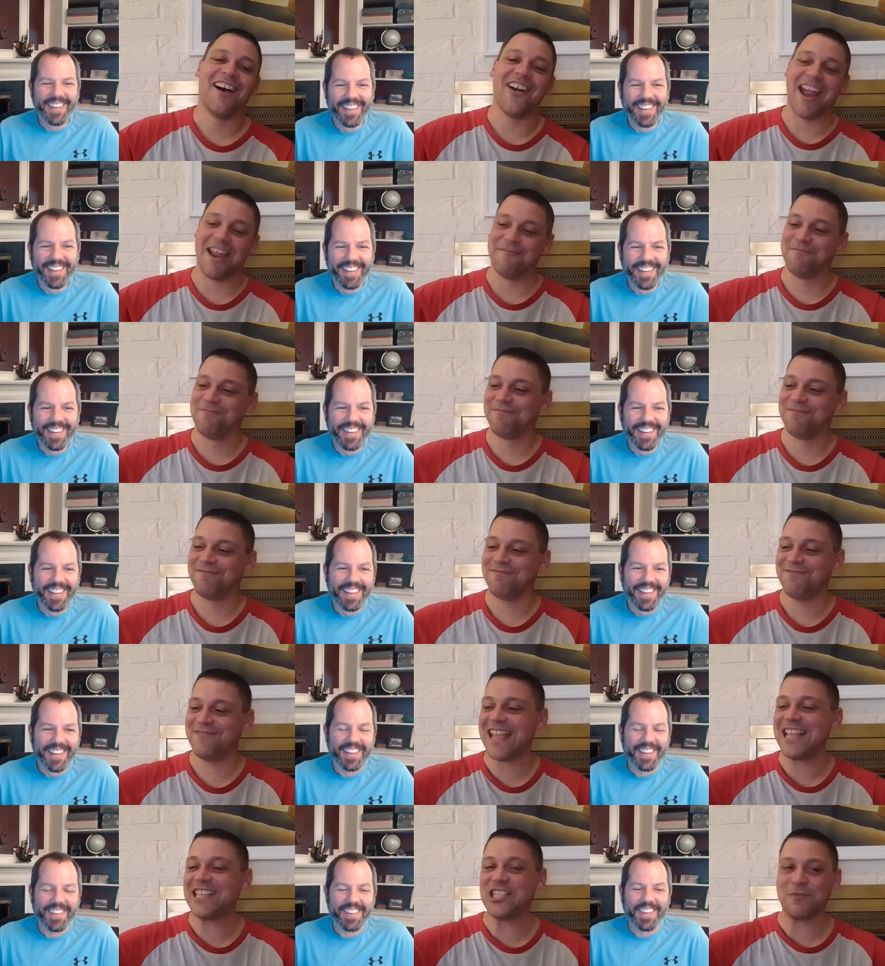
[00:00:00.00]
Speaker 1: All right.
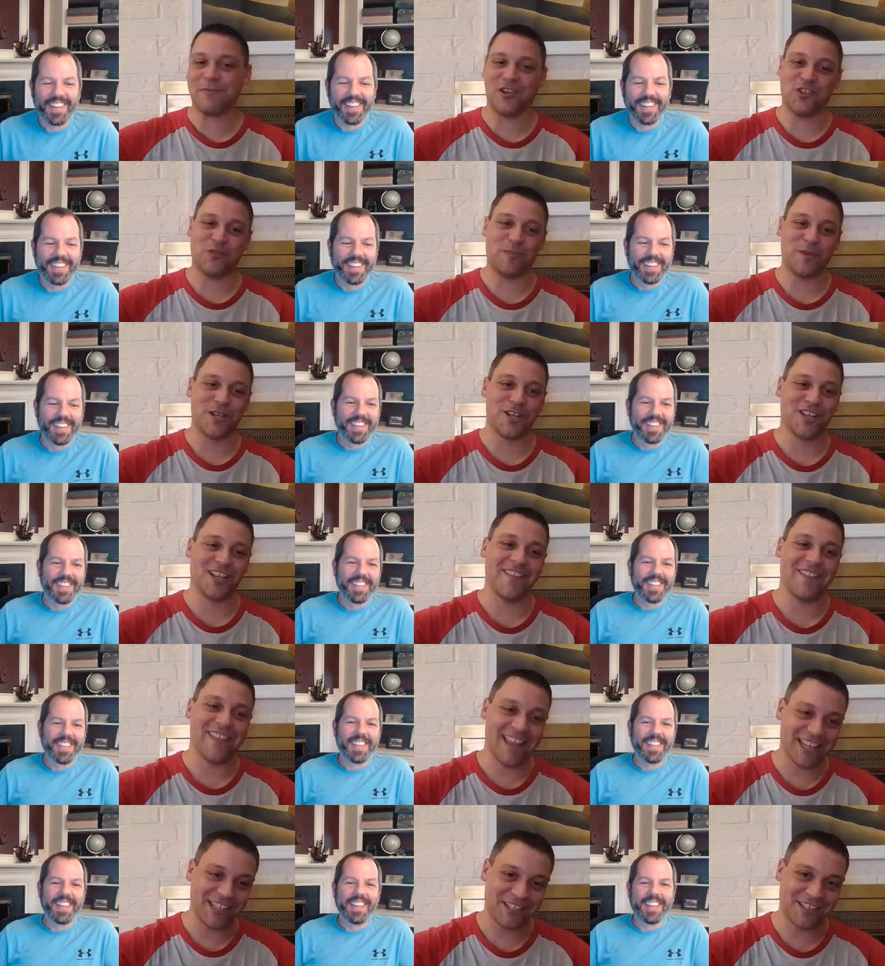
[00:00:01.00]
Thanks so much, Bill.
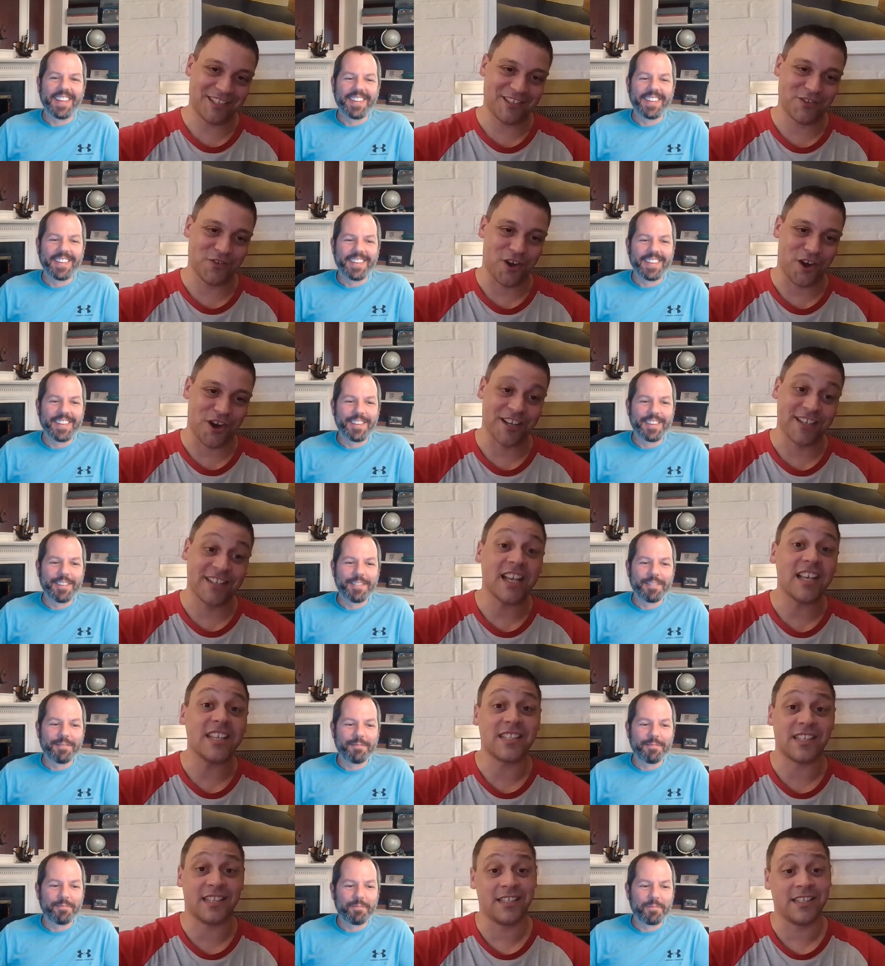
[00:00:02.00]
And thanks to our
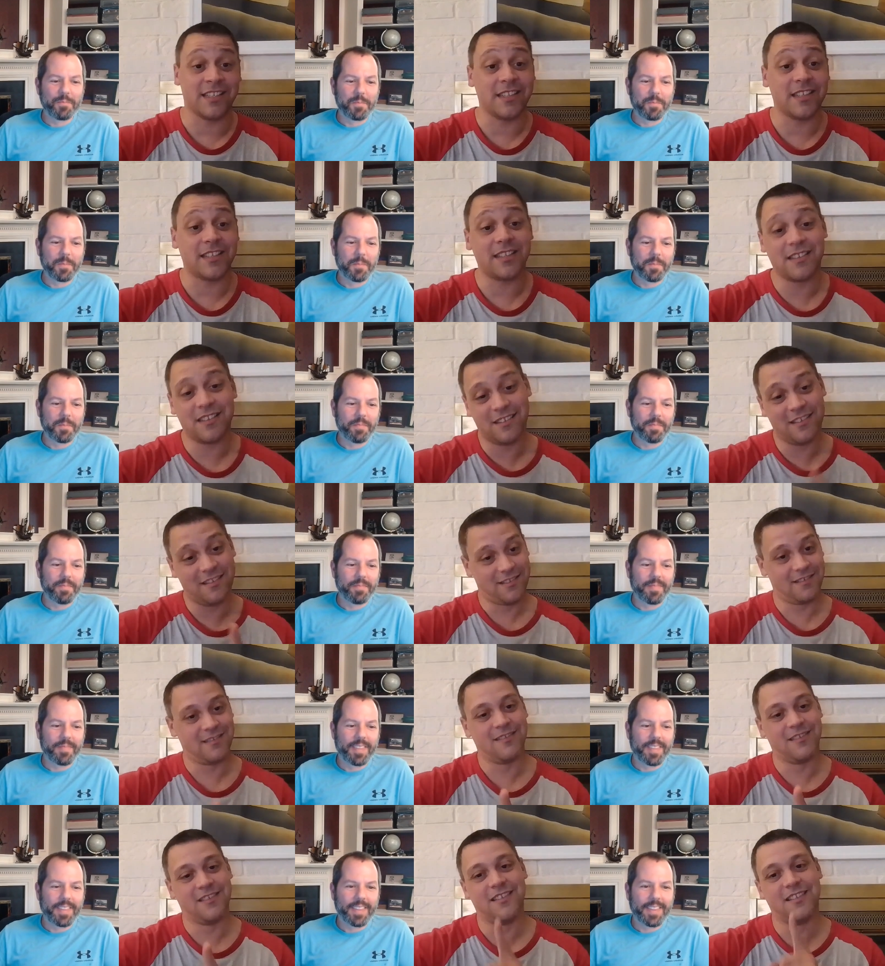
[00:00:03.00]
dozens
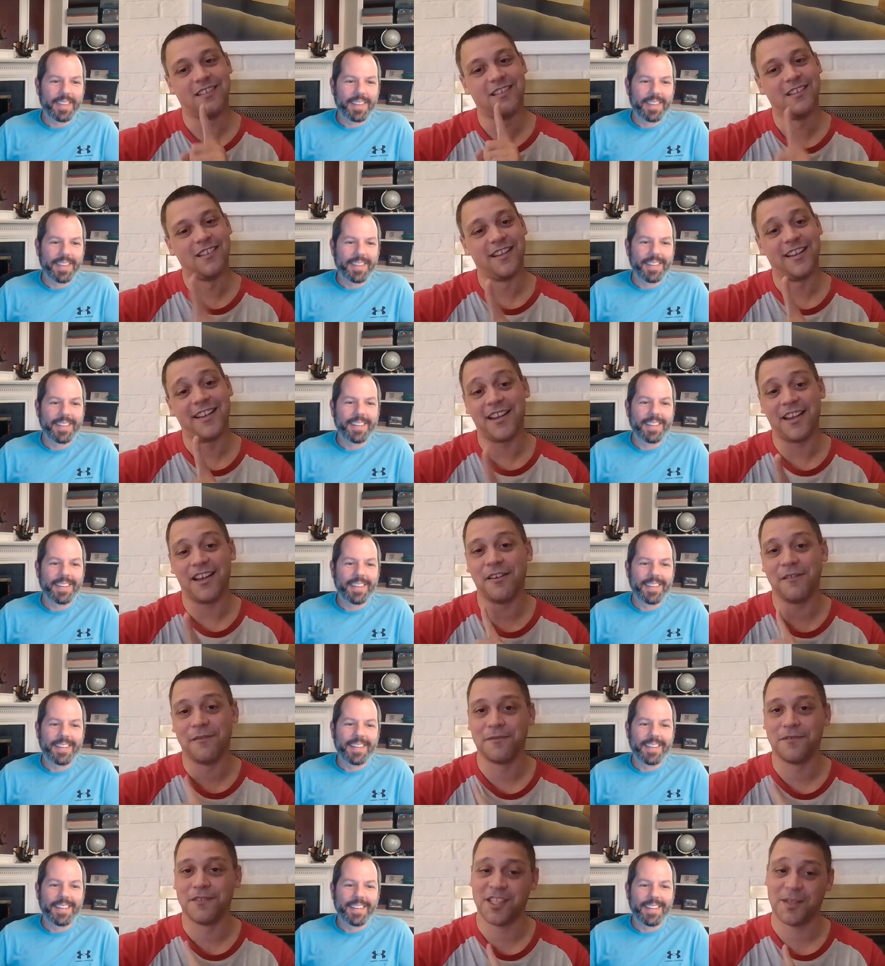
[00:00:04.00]

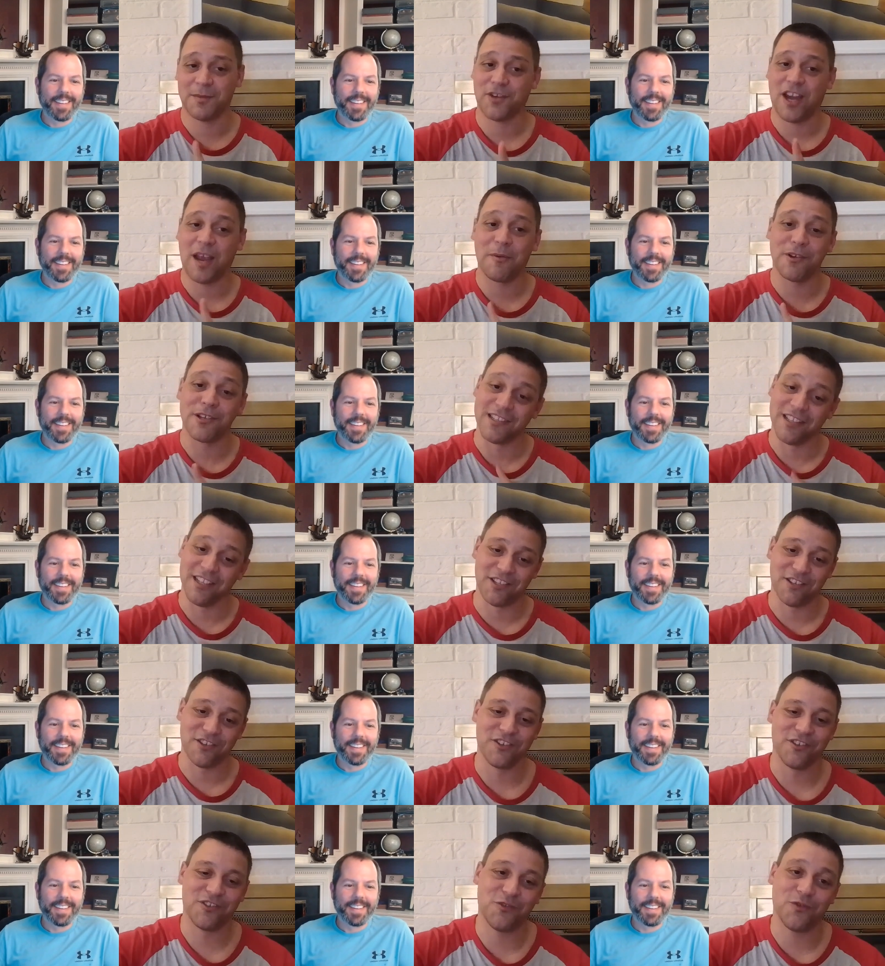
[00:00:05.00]
of subscribers and
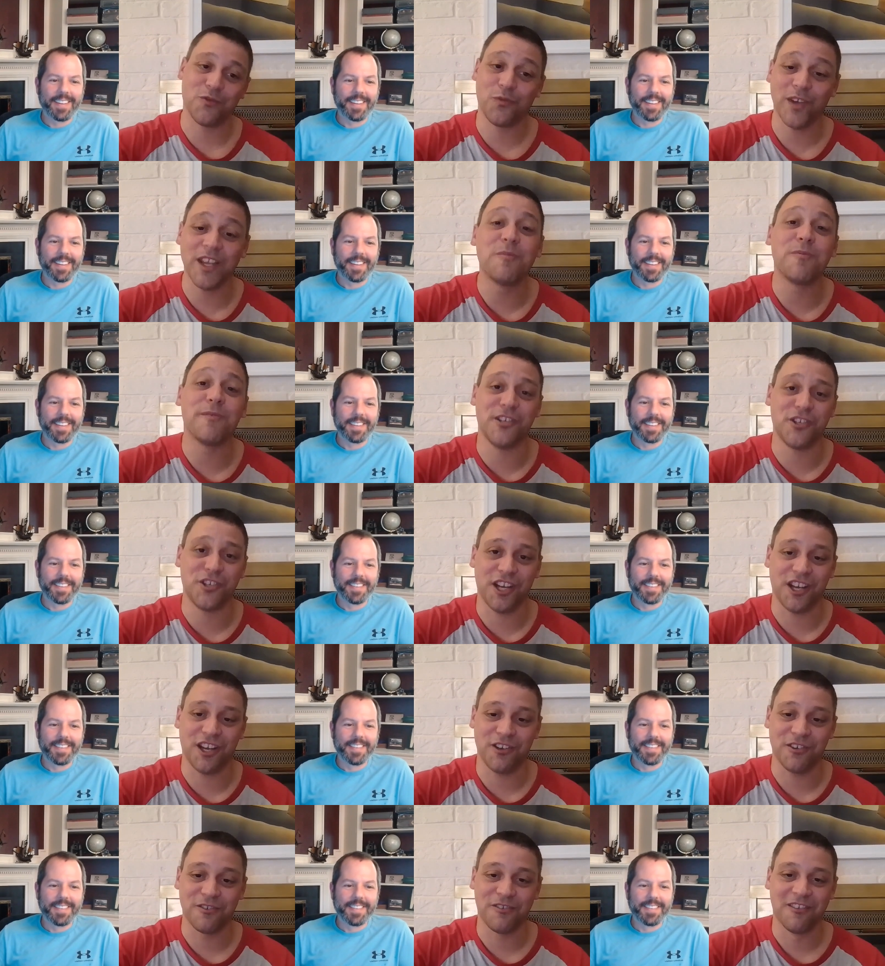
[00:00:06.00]
listeners. We
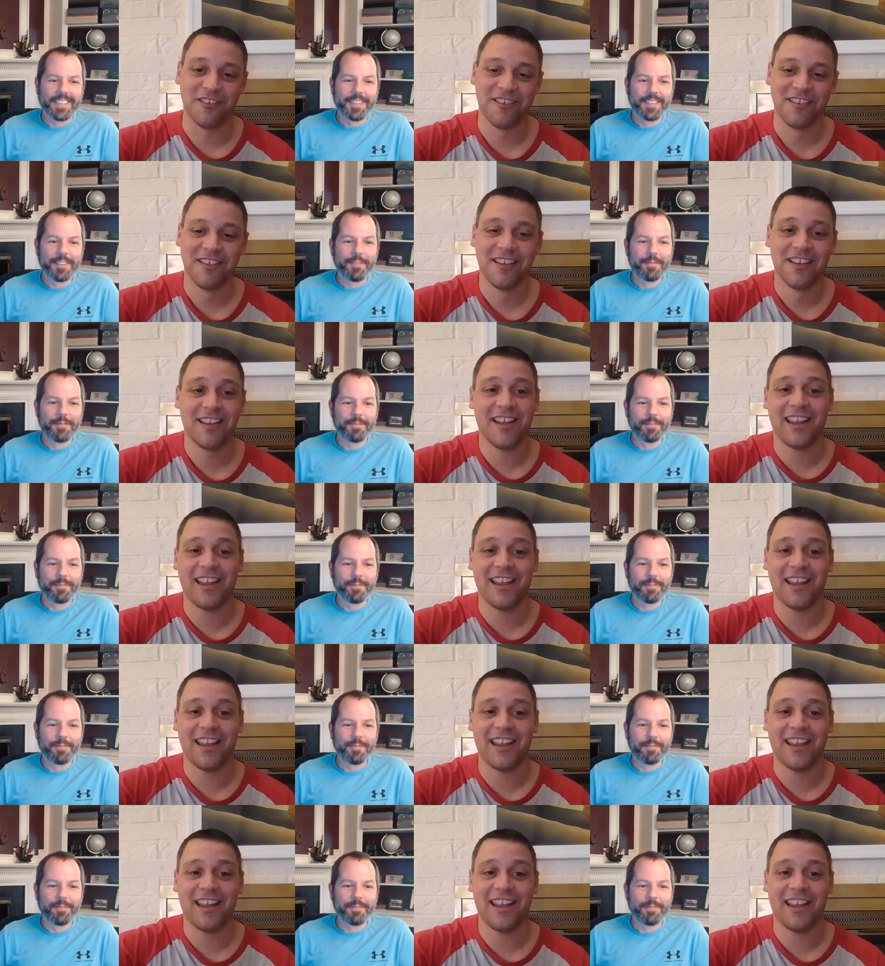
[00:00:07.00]
appreciate you.